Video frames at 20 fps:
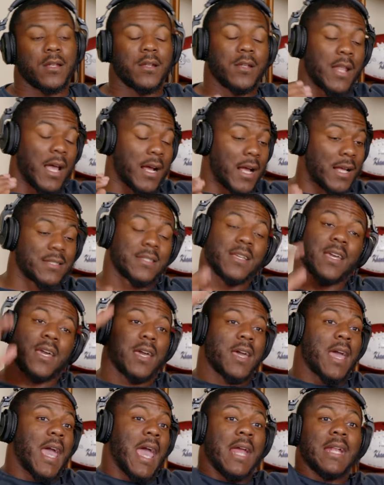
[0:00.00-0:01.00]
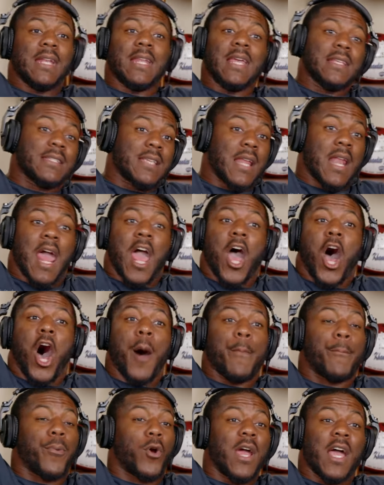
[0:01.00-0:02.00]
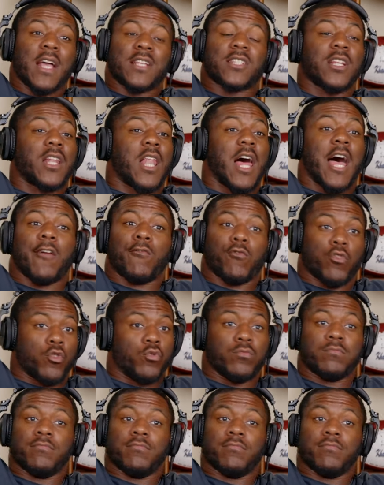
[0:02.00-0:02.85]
Like I said, AD's in that upper echelon room.